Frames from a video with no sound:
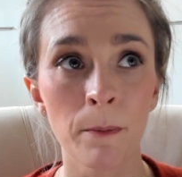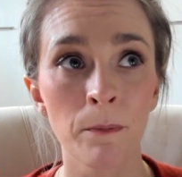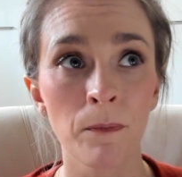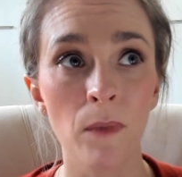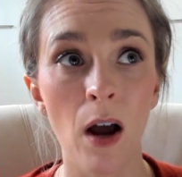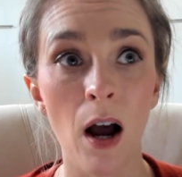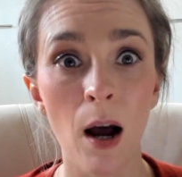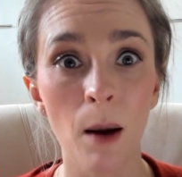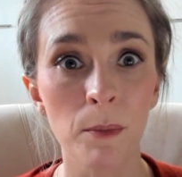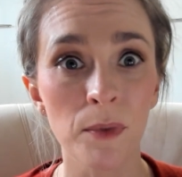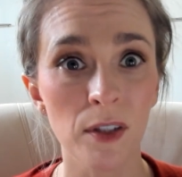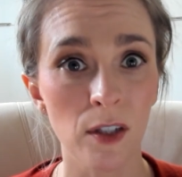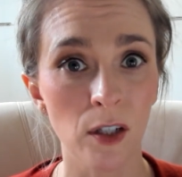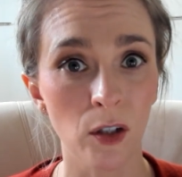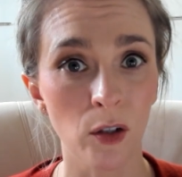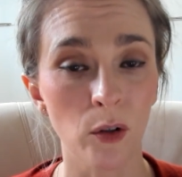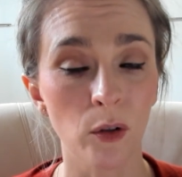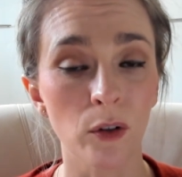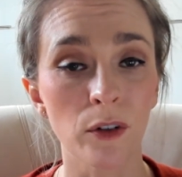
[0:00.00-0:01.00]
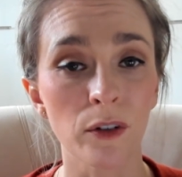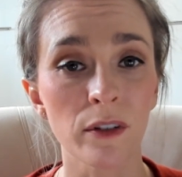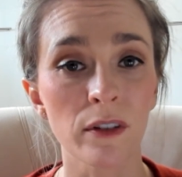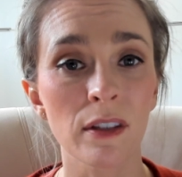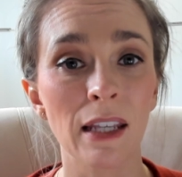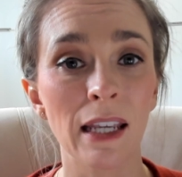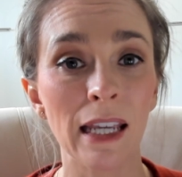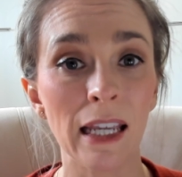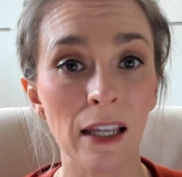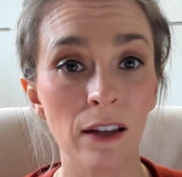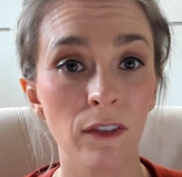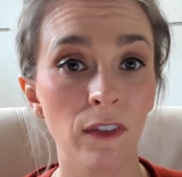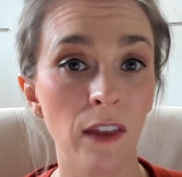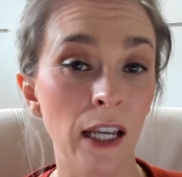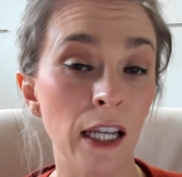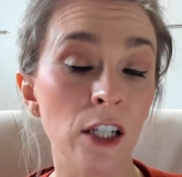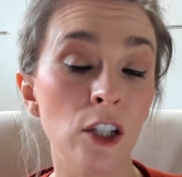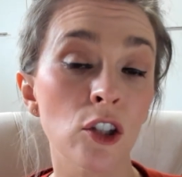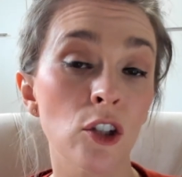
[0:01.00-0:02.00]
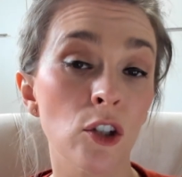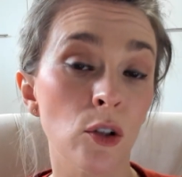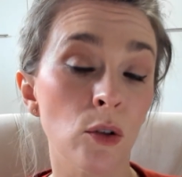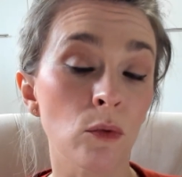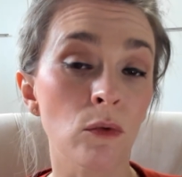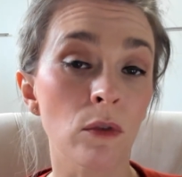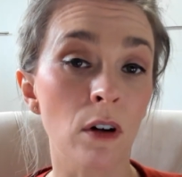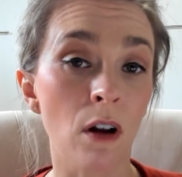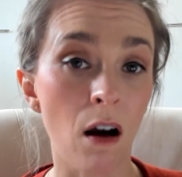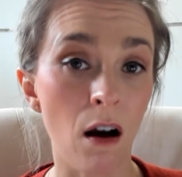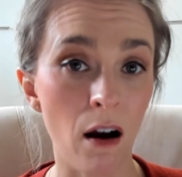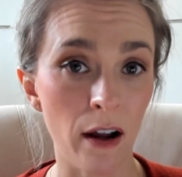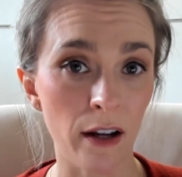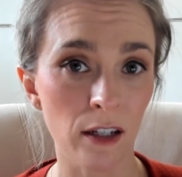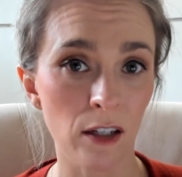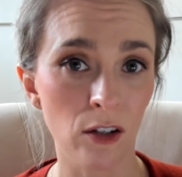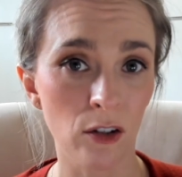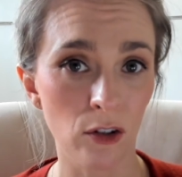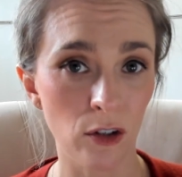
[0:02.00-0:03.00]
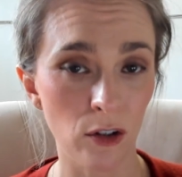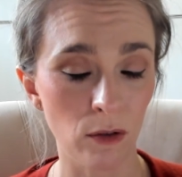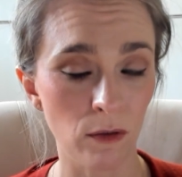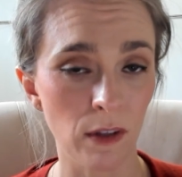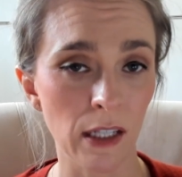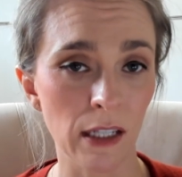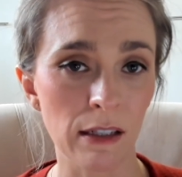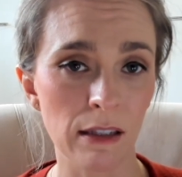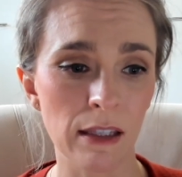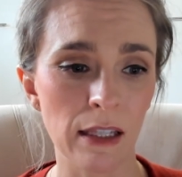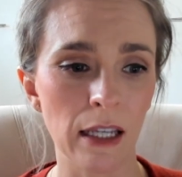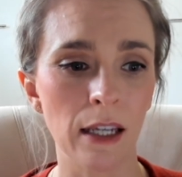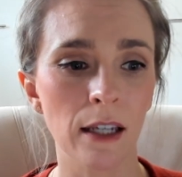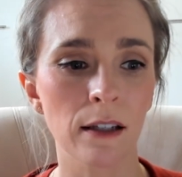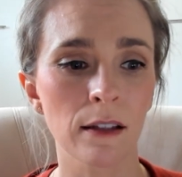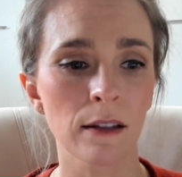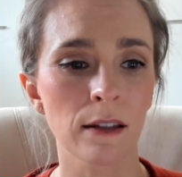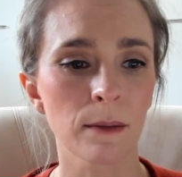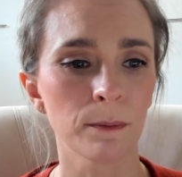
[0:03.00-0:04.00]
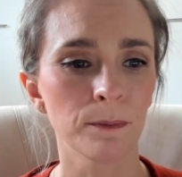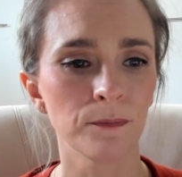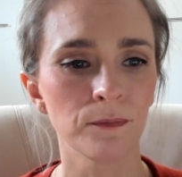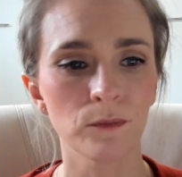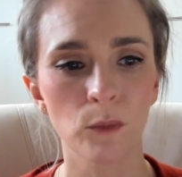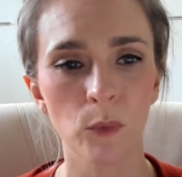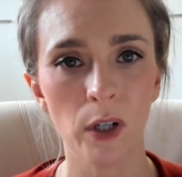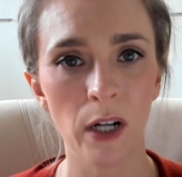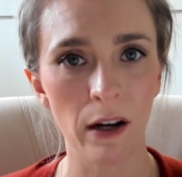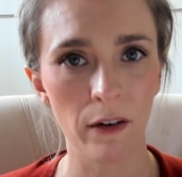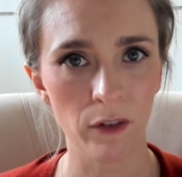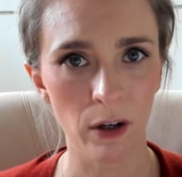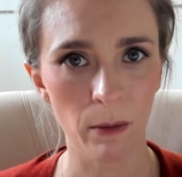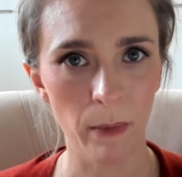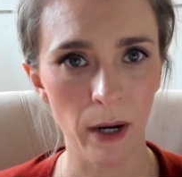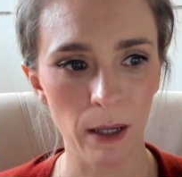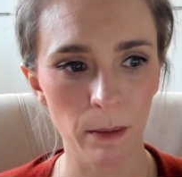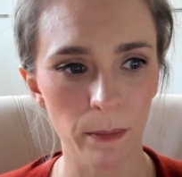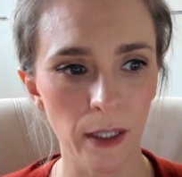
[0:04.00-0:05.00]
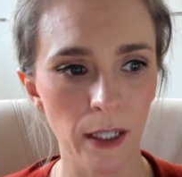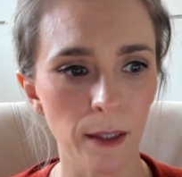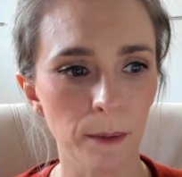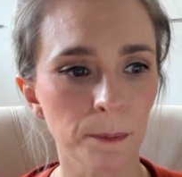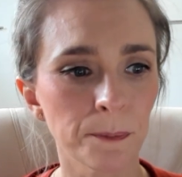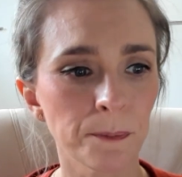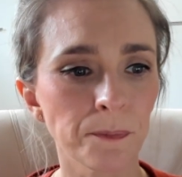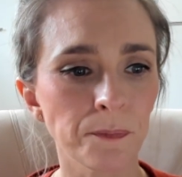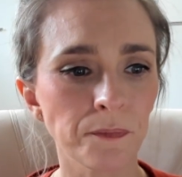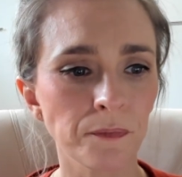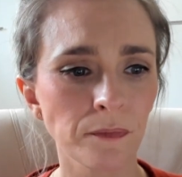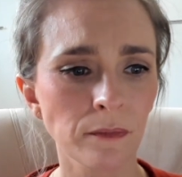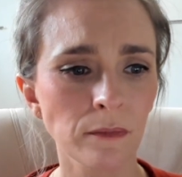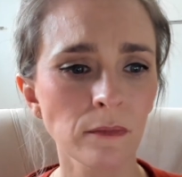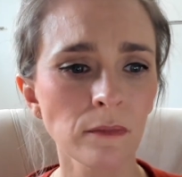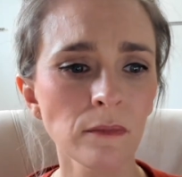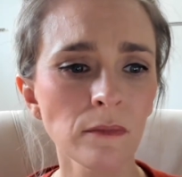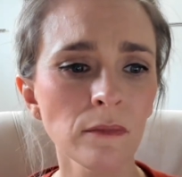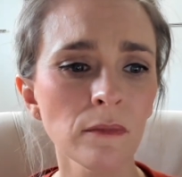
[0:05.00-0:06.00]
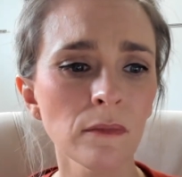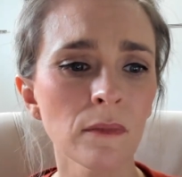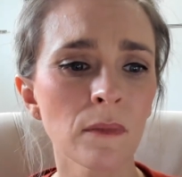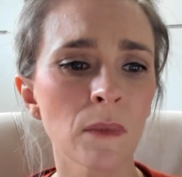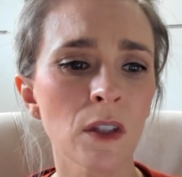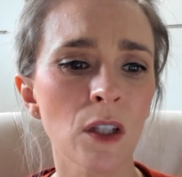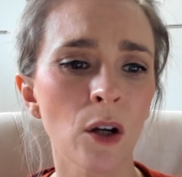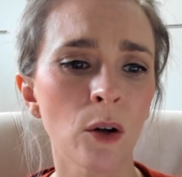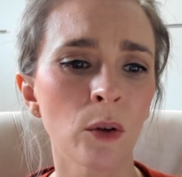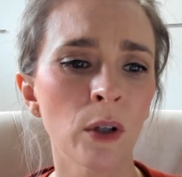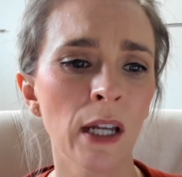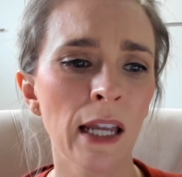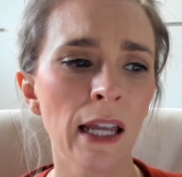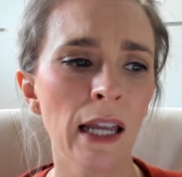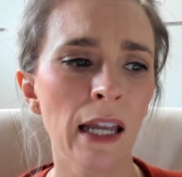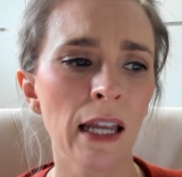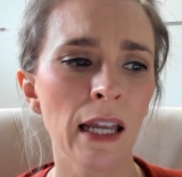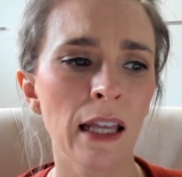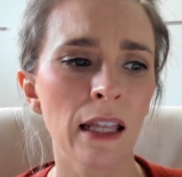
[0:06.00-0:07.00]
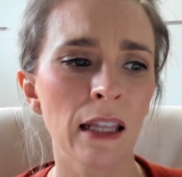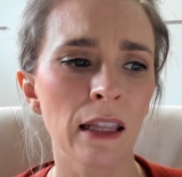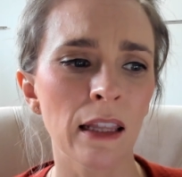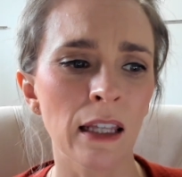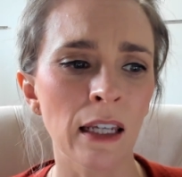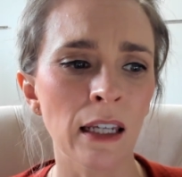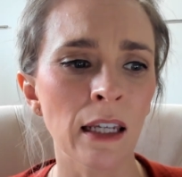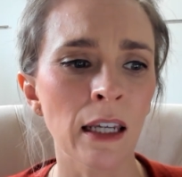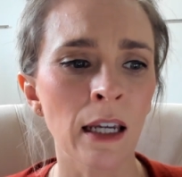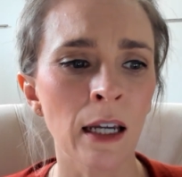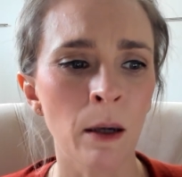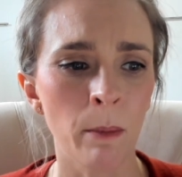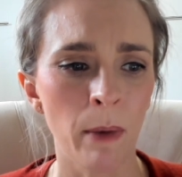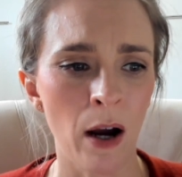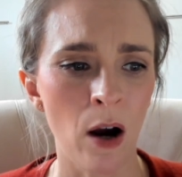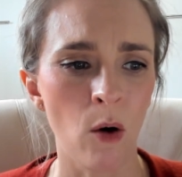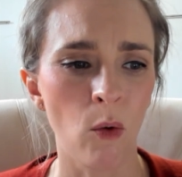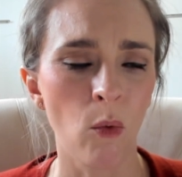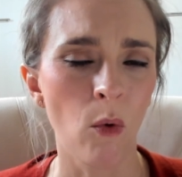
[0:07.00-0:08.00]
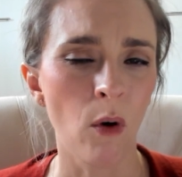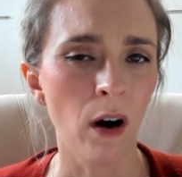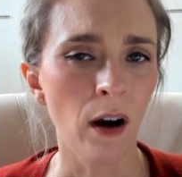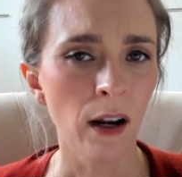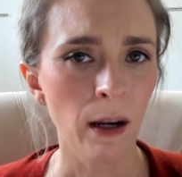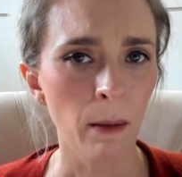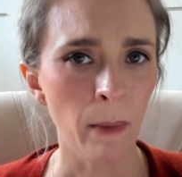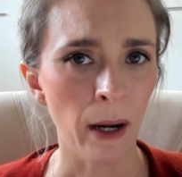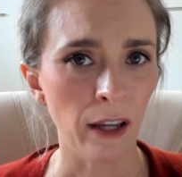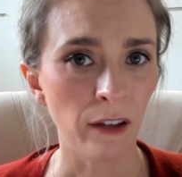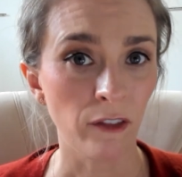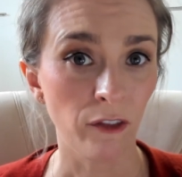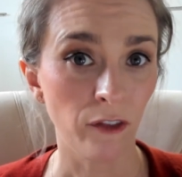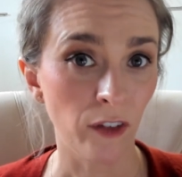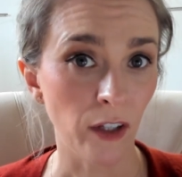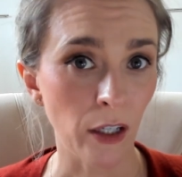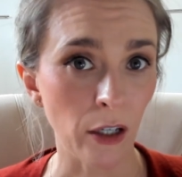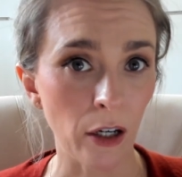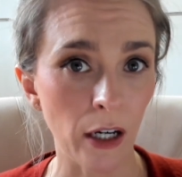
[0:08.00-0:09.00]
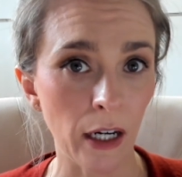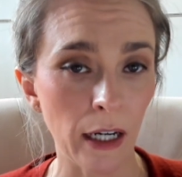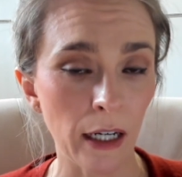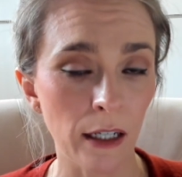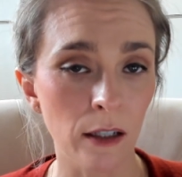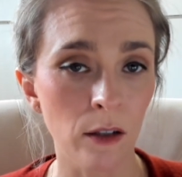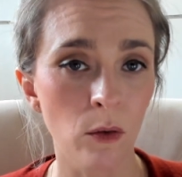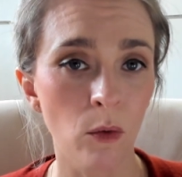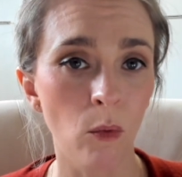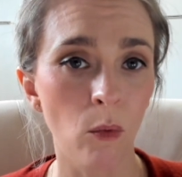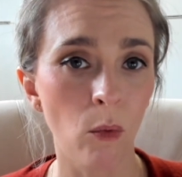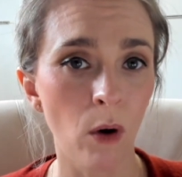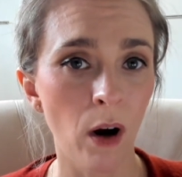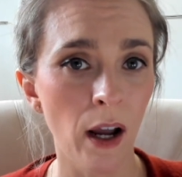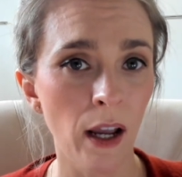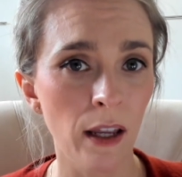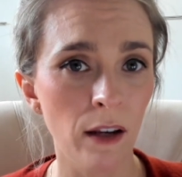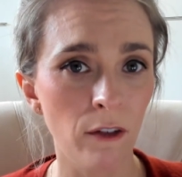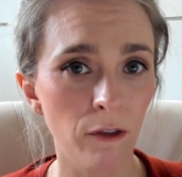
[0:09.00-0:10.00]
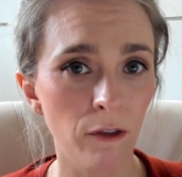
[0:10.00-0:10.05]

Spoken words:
obstacles if they do not do these things, whatever it might be. So, thinking about what am I fearing? What